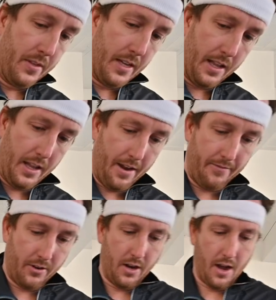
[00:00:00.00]
Sadly, I
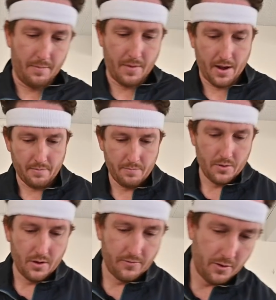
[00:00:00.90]
forgot my
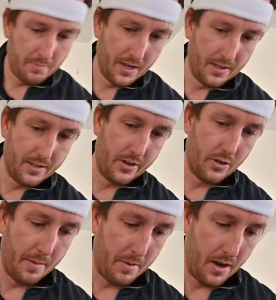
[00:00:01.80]
beautiful Peak Design
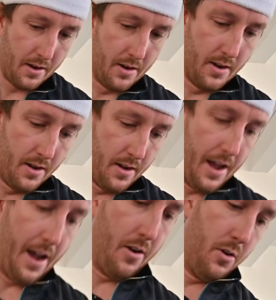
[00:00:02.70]
tripod
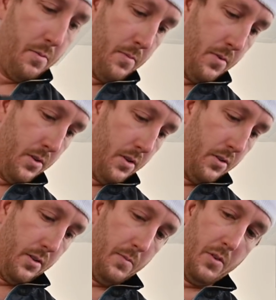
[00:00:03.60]
at home.
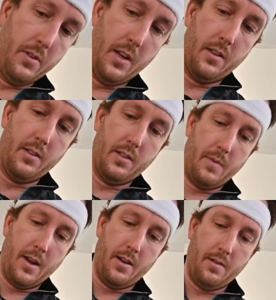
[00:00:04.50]
So I'm using, this is
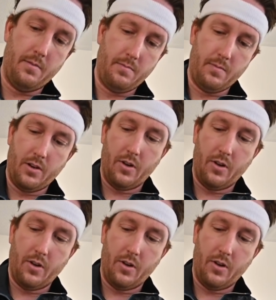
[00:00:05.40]
my, my